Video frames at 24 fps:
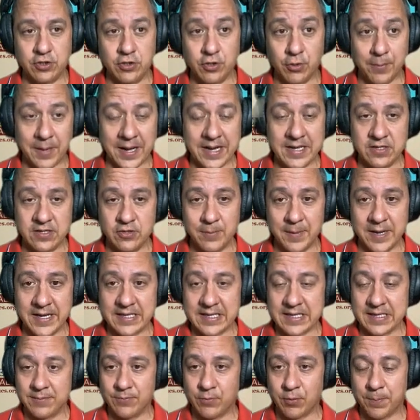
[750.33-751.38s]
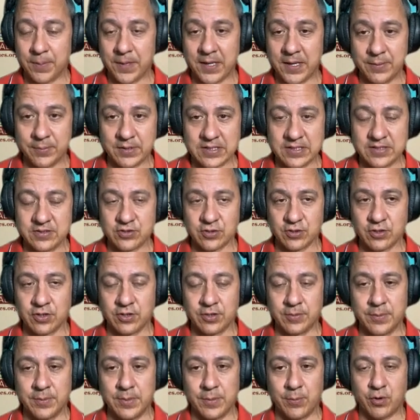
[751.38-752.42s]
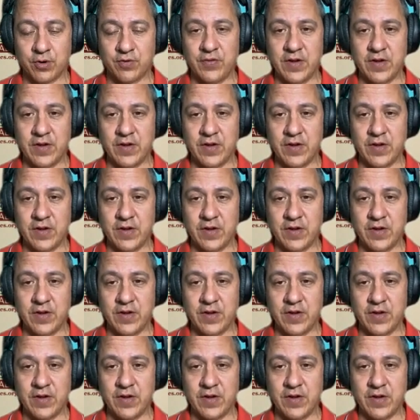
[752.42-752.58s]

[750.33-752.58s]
You might get Republicans that are a little